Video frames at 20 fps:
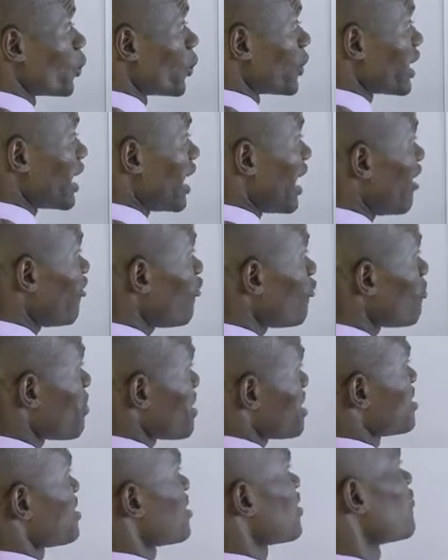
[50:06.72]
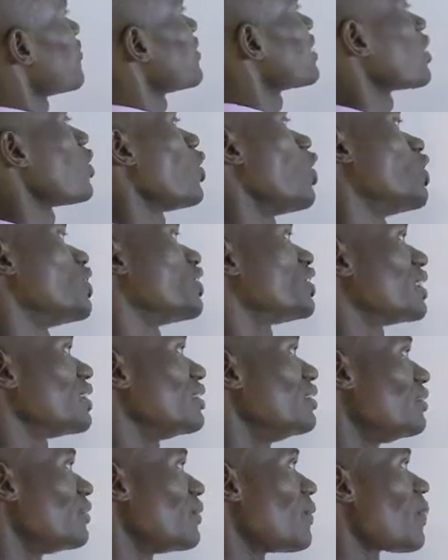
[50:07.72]
we have Pacific
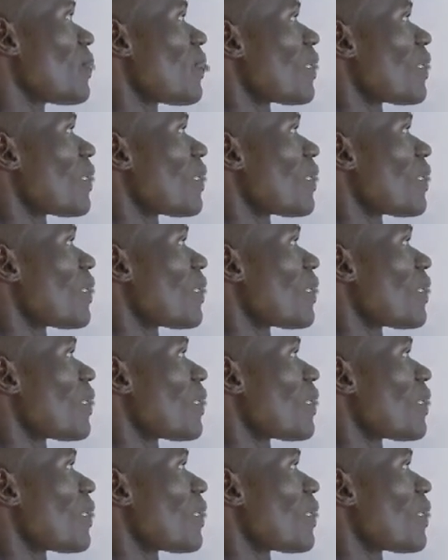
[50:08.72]
Ocean.